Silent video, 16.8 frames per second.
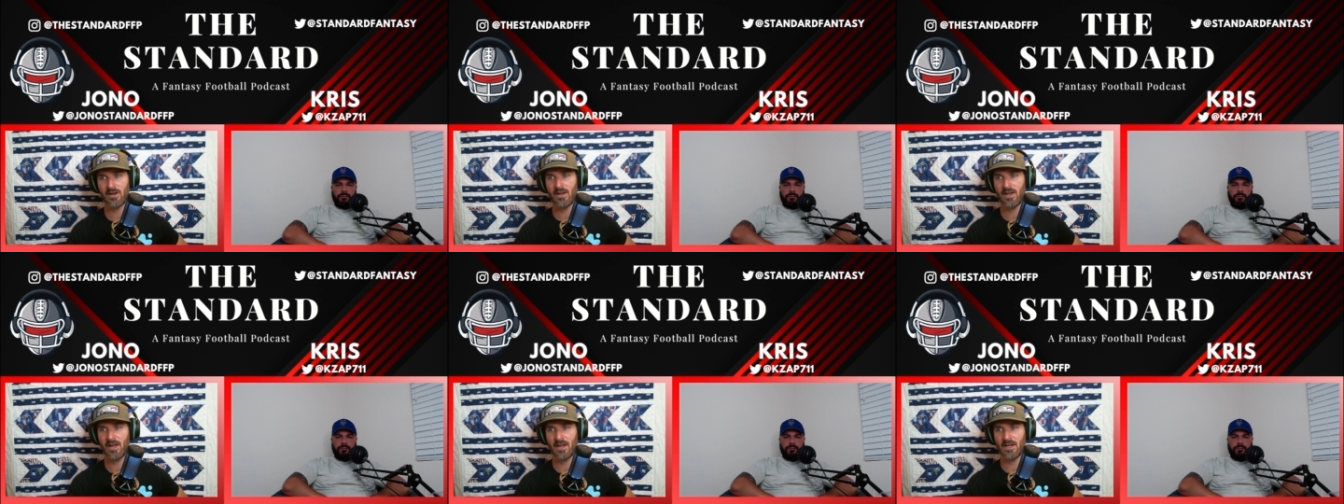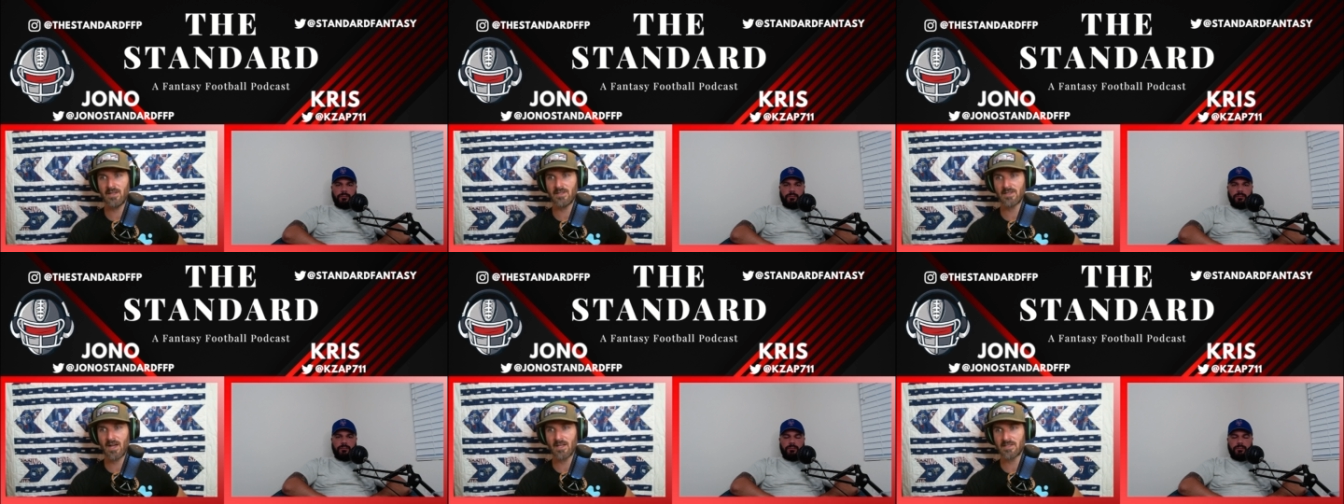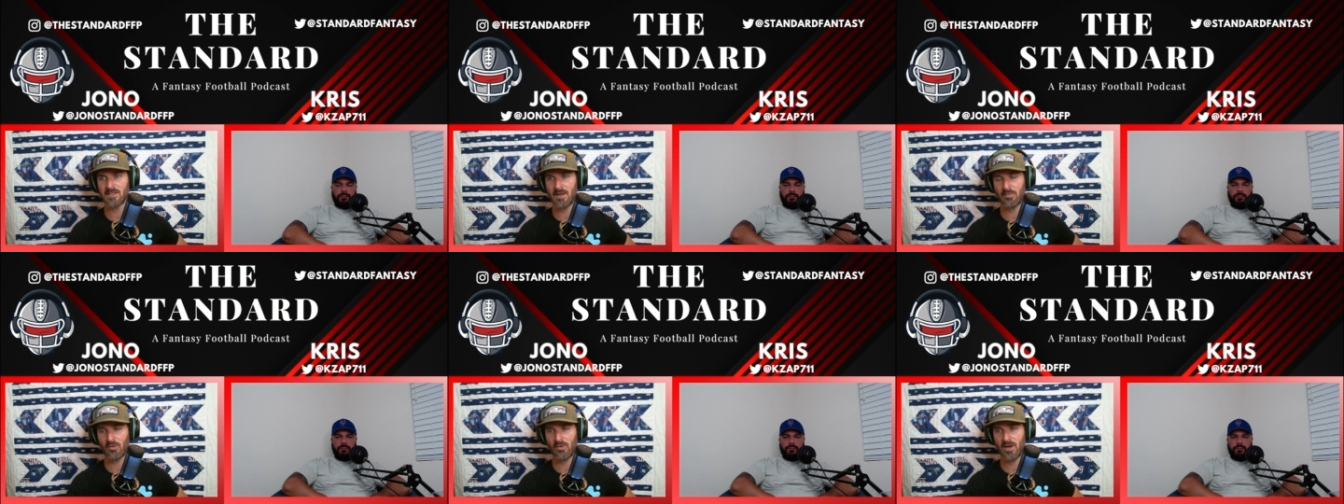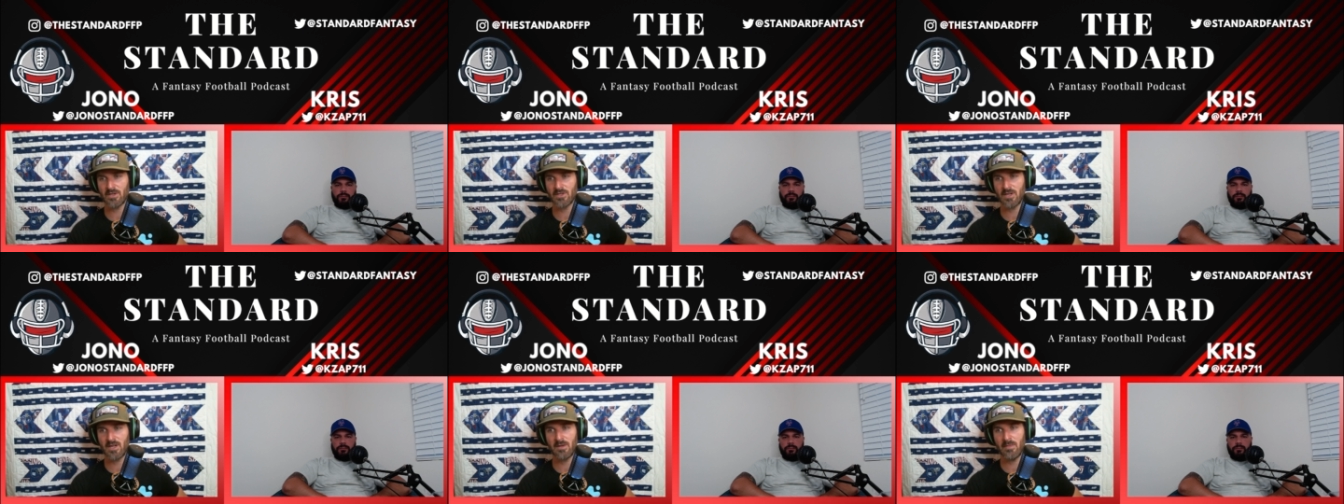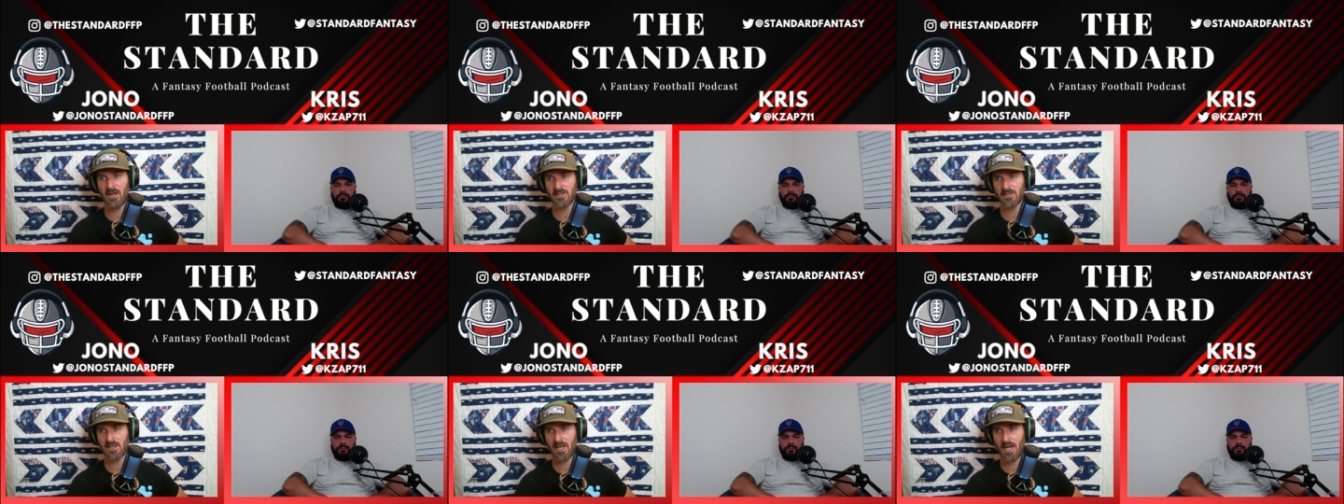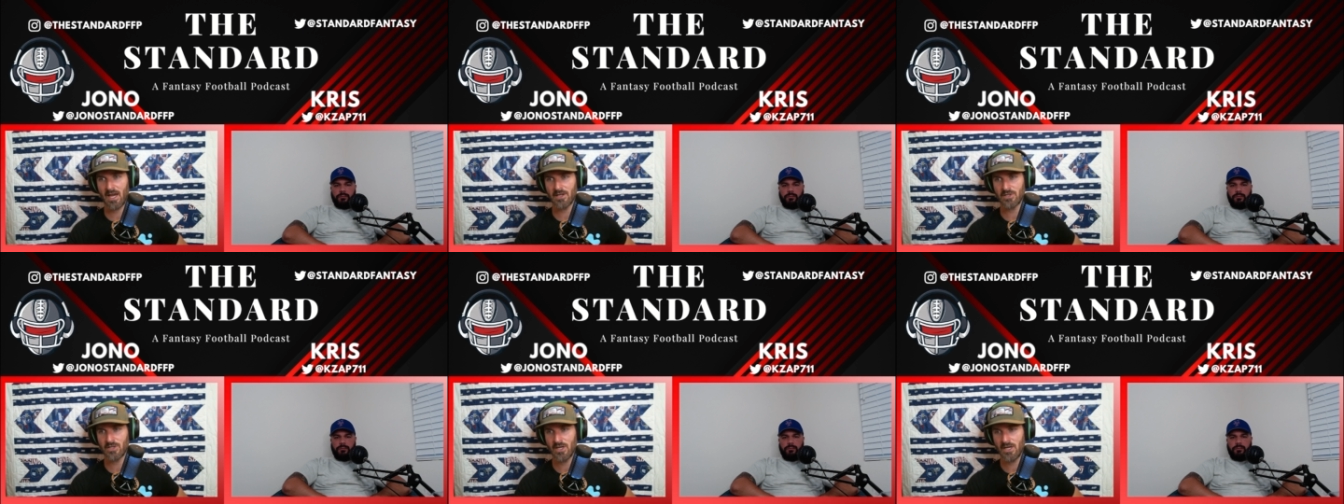and he's got separation he makes the
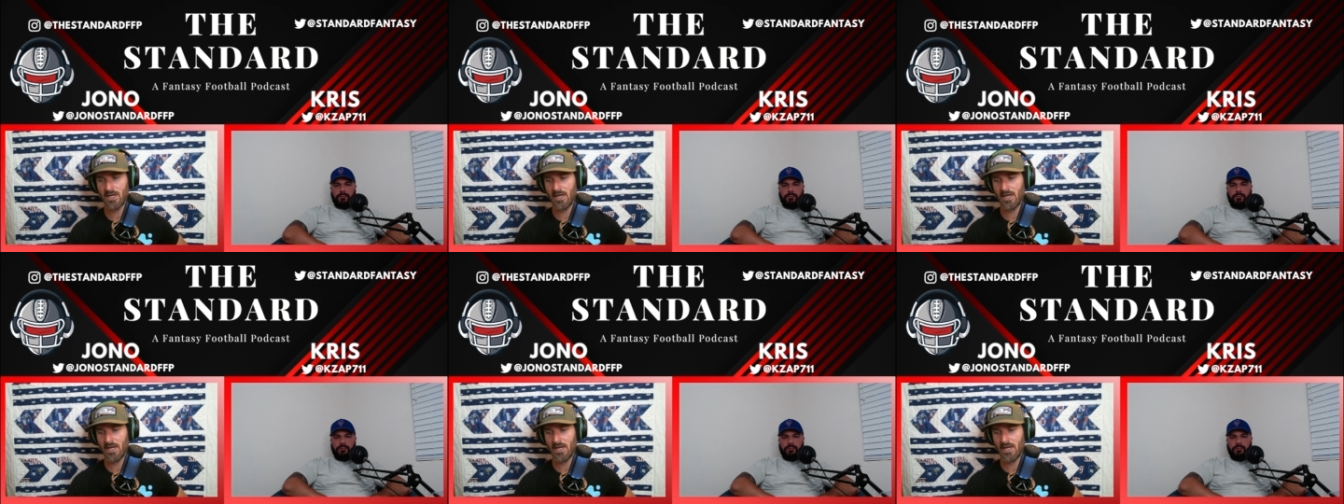catch